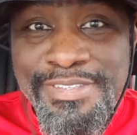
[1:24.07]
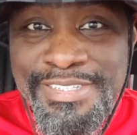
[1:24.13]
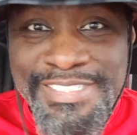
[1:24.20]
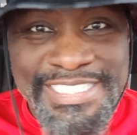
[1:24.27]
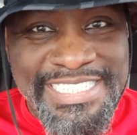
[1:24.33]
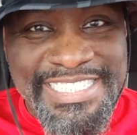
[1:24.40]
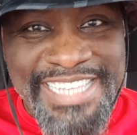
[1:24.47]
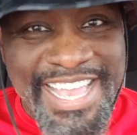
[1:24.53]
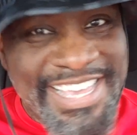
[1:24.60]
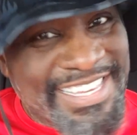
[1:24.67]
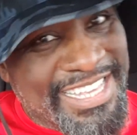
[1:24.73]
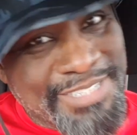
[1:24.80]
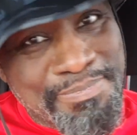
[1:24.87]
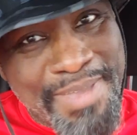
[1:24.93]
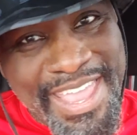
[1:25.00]
She's like,
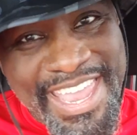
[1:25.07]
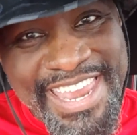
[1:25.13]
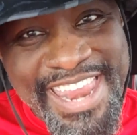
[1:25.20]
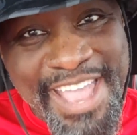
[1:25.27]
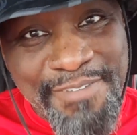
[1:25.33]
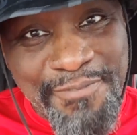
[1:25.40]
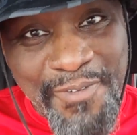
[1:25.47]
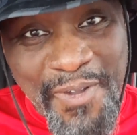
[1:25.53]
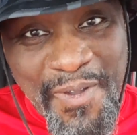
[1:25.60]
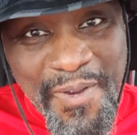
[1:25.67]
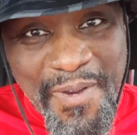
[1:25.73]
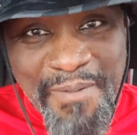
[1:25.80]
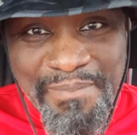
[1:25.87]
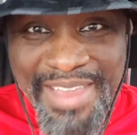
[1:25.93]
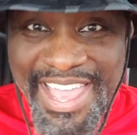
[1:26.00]
let's play Connect
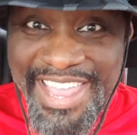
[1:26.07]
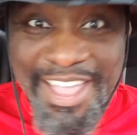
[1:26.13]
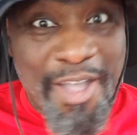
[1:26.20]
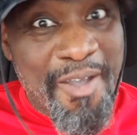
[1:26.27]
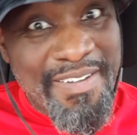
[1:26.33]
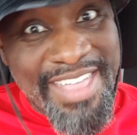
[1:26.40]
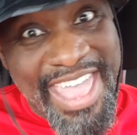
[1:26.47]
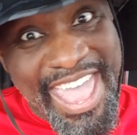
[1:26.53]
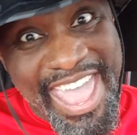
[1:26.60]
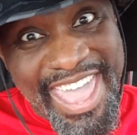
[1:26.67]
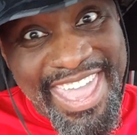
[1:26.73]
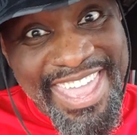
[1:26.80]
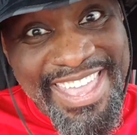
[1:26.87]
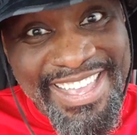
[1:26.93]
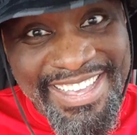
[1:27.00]
Four. I'm like,
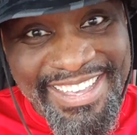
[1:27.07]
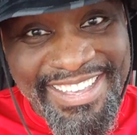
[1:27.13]
okay.